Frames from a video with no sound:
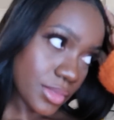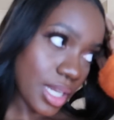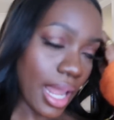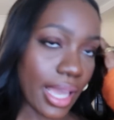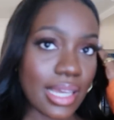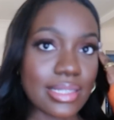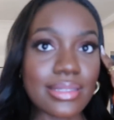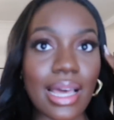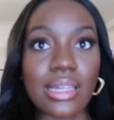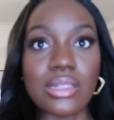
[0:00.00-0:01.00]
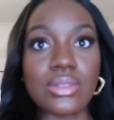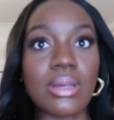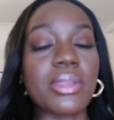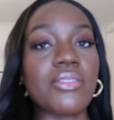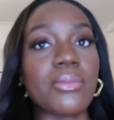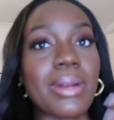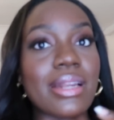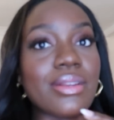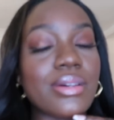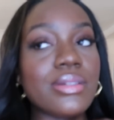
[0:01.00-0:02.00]
like a salad or something from
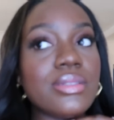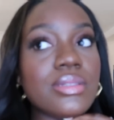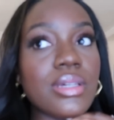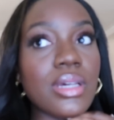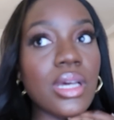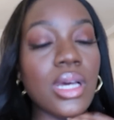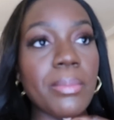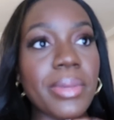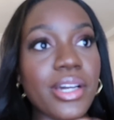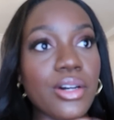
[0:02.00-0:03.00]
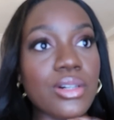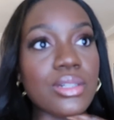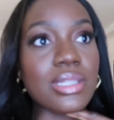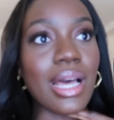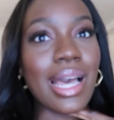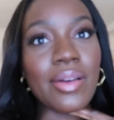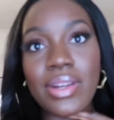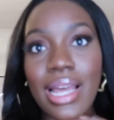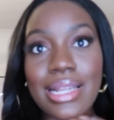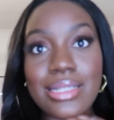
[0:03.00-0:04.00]
Nando's because I
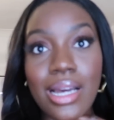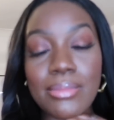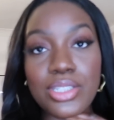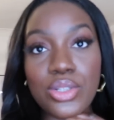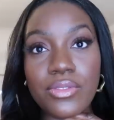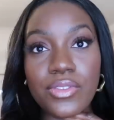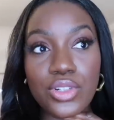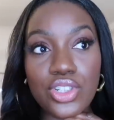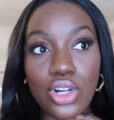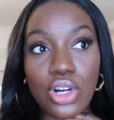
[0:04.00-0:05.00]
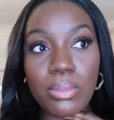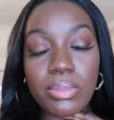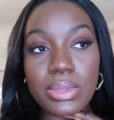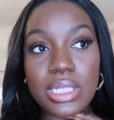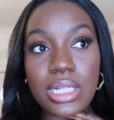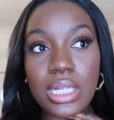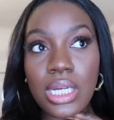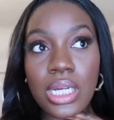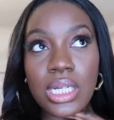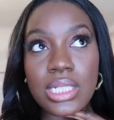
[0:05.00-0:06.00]
haven't had time to do a food shop
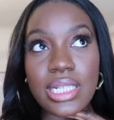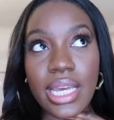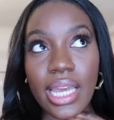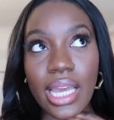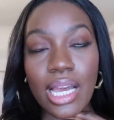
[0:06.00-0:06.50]
today.